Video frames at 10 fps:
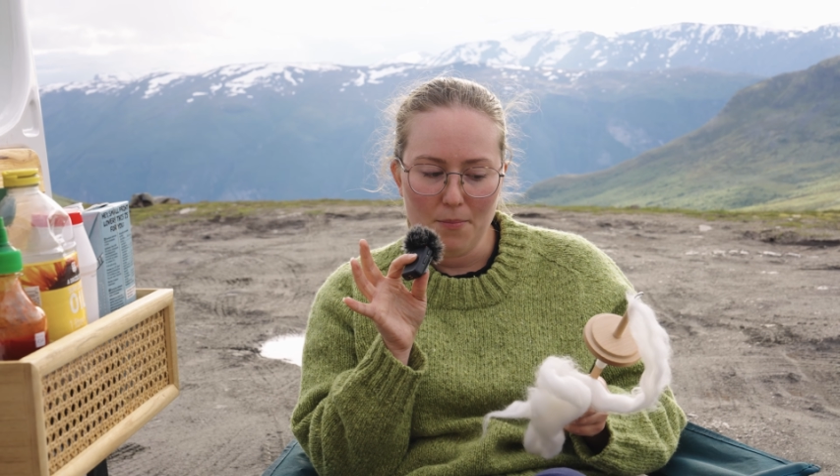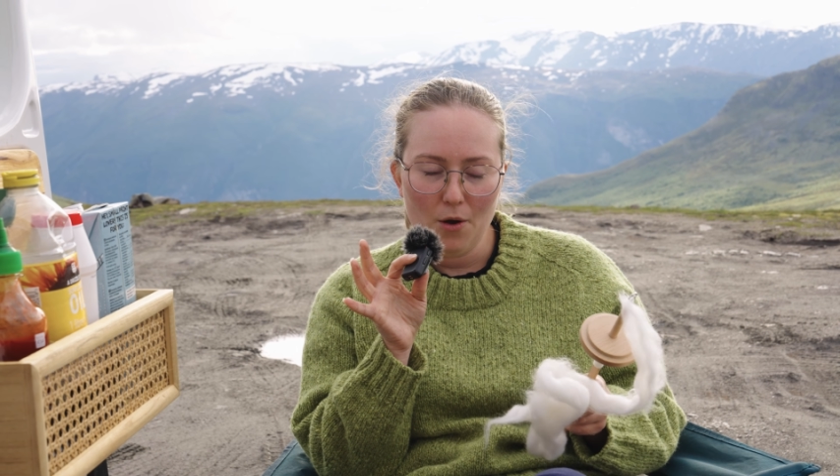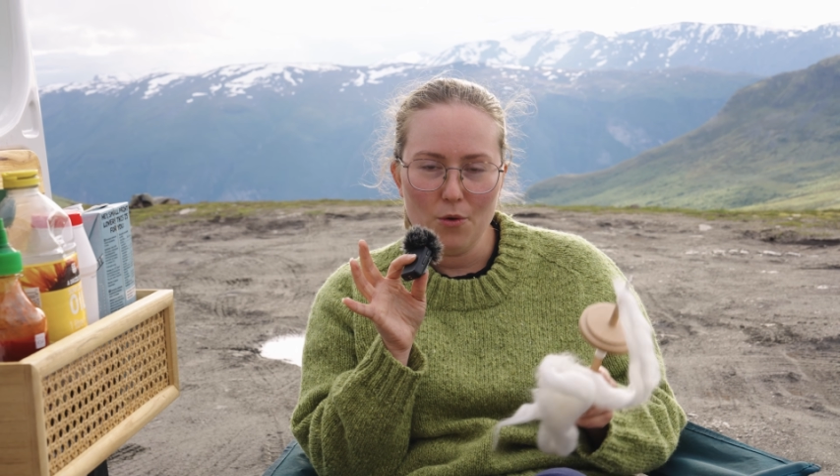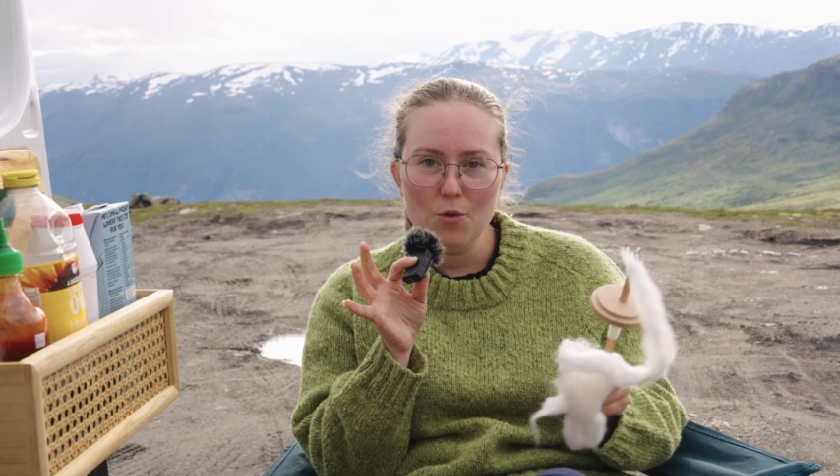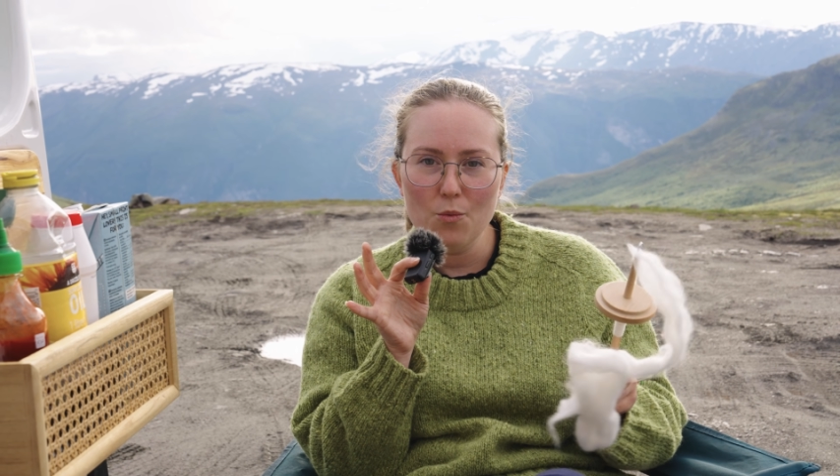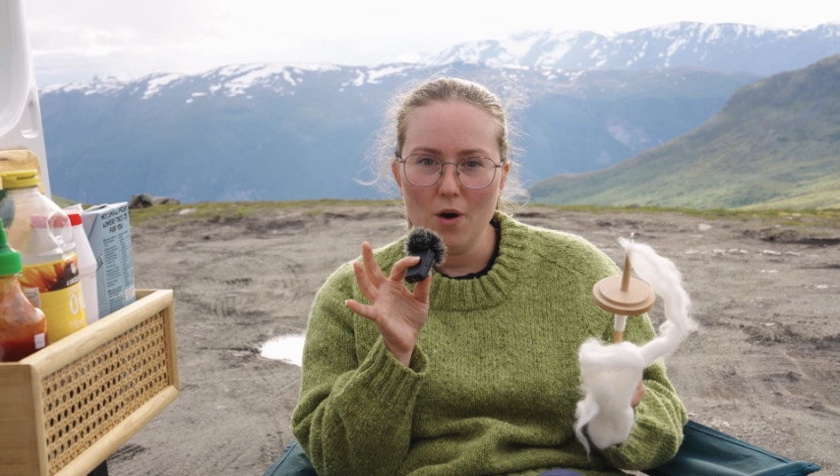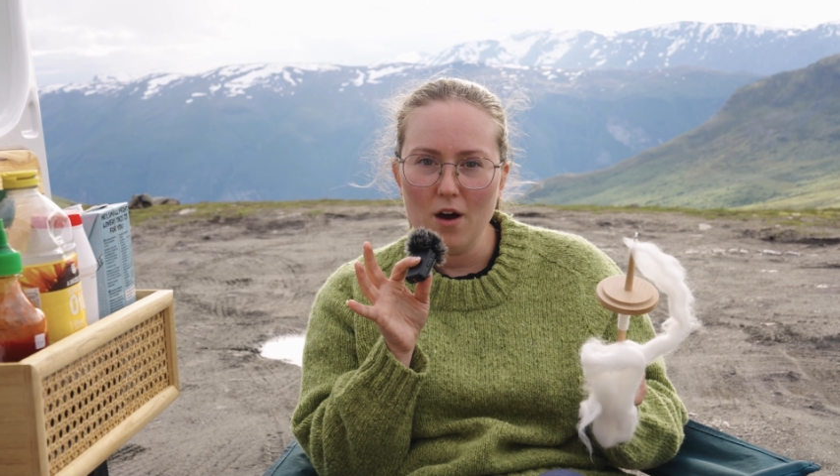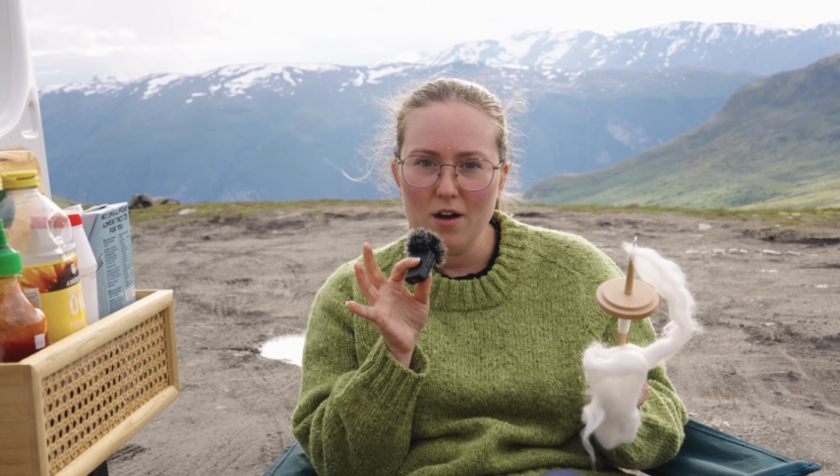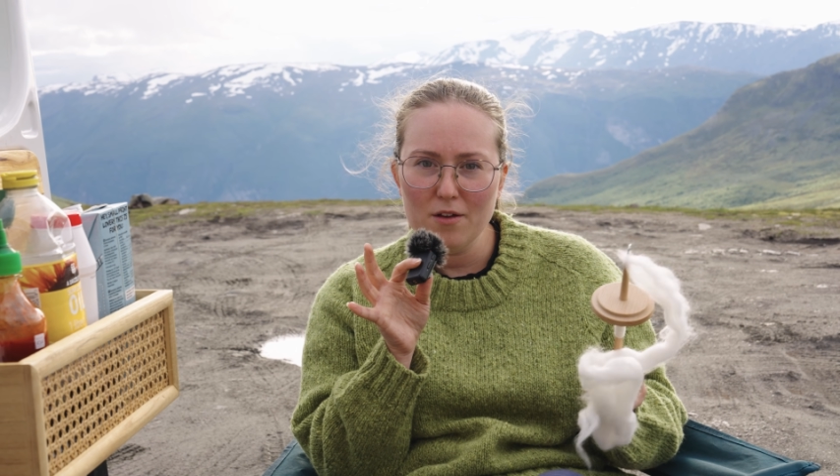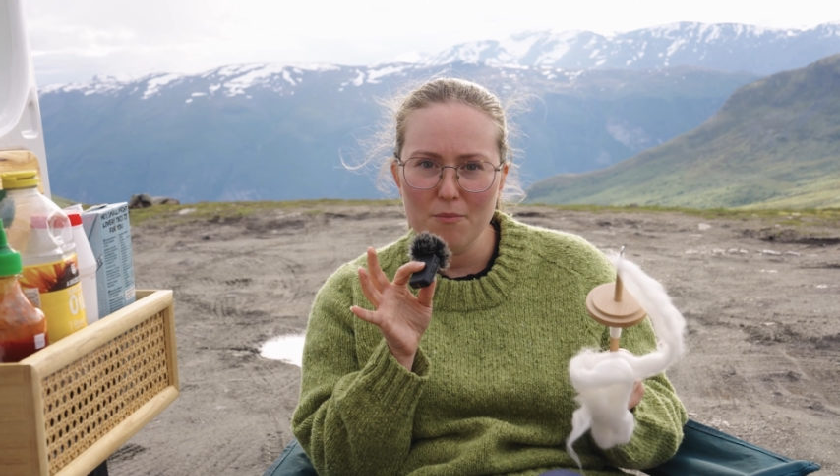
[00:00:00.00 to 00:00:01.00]

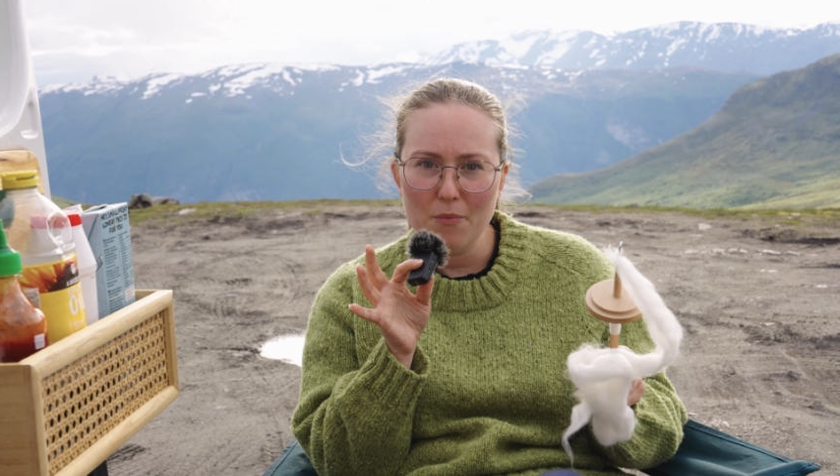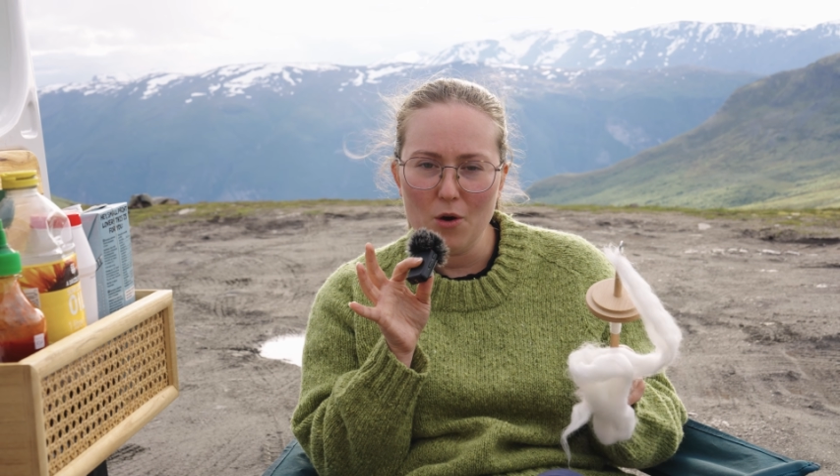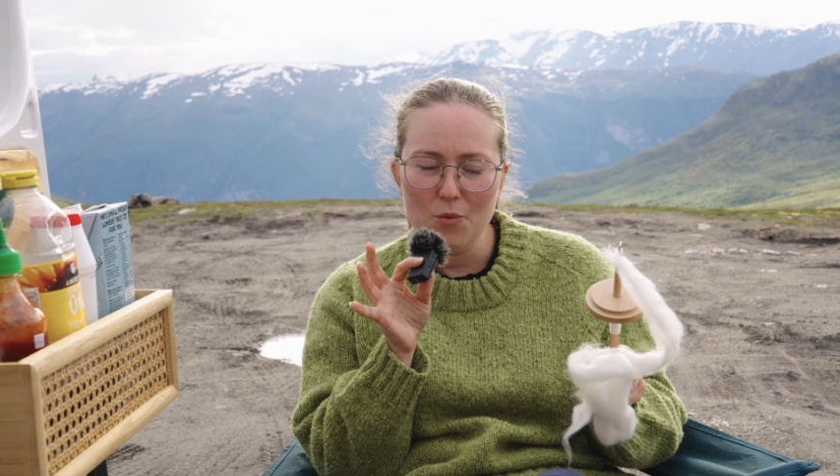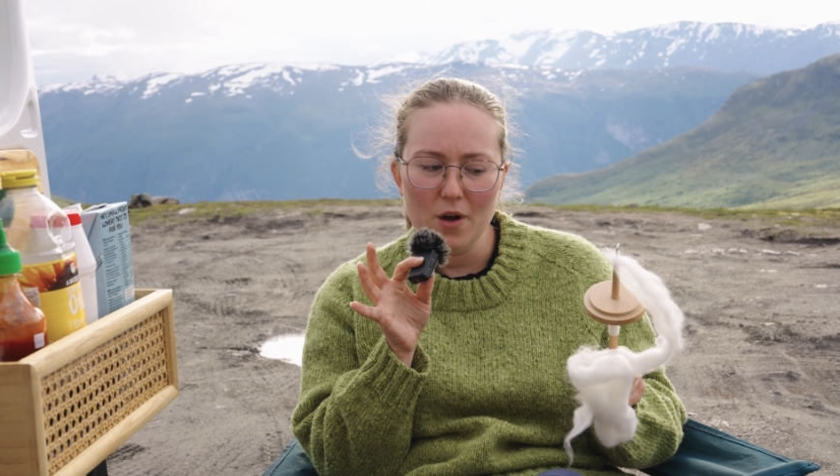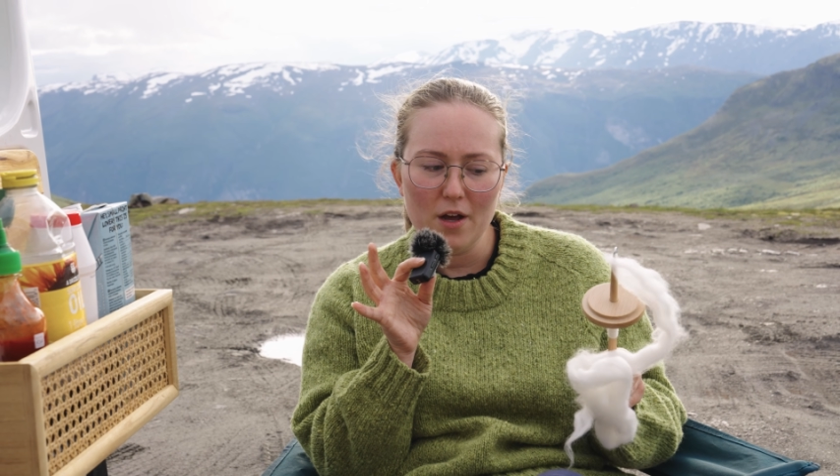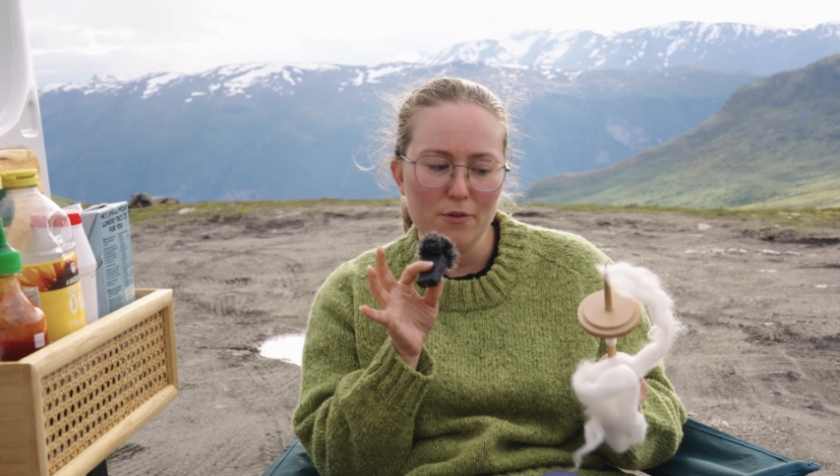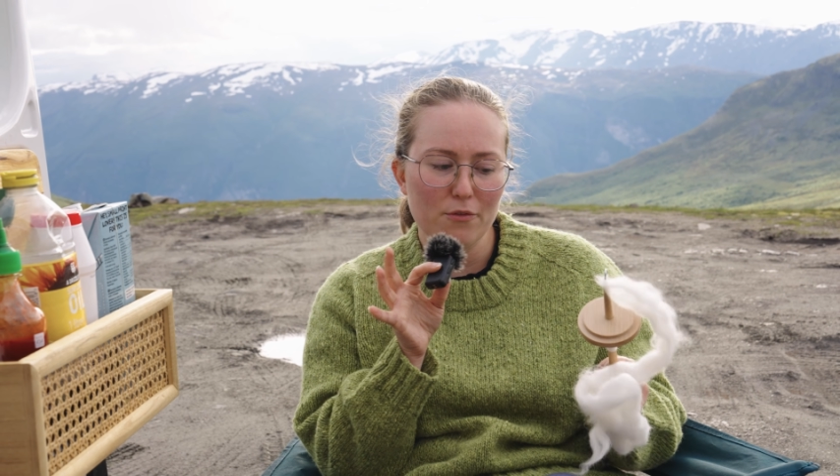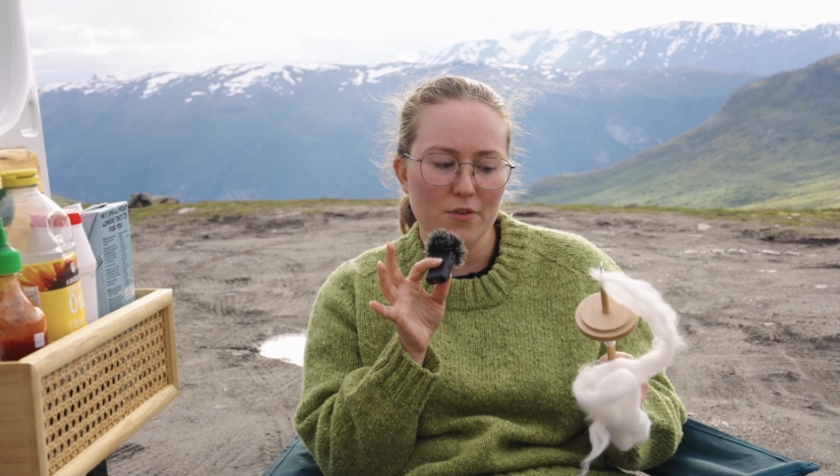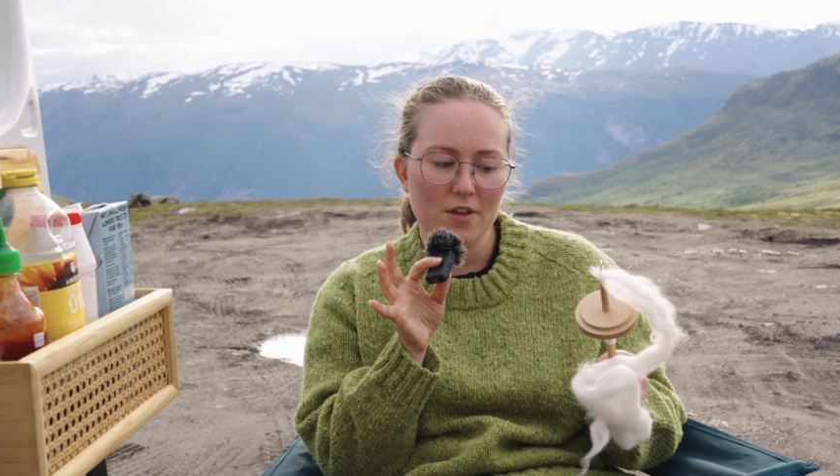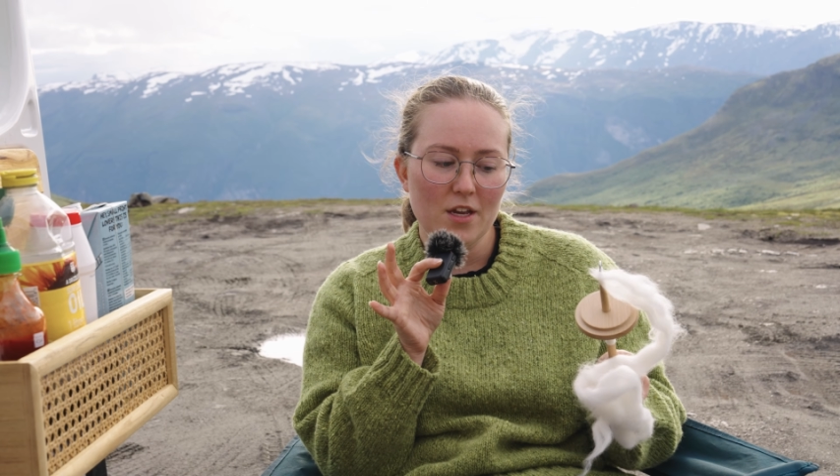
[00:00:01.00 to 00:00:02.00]

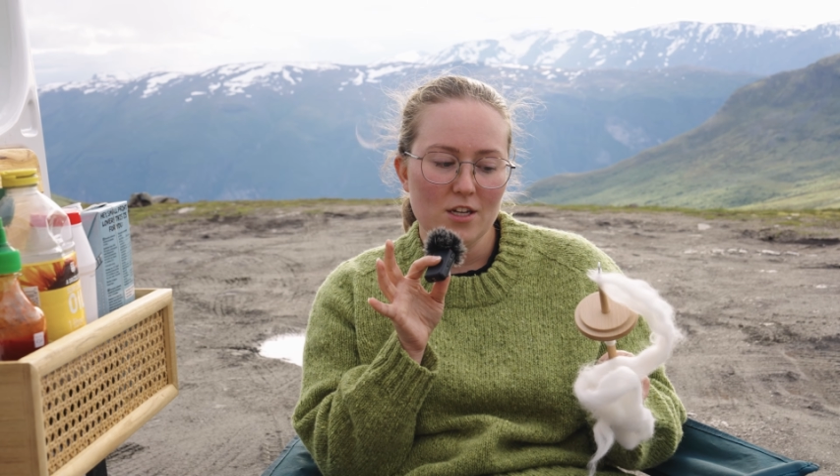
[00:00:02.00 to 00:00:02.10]
Polworth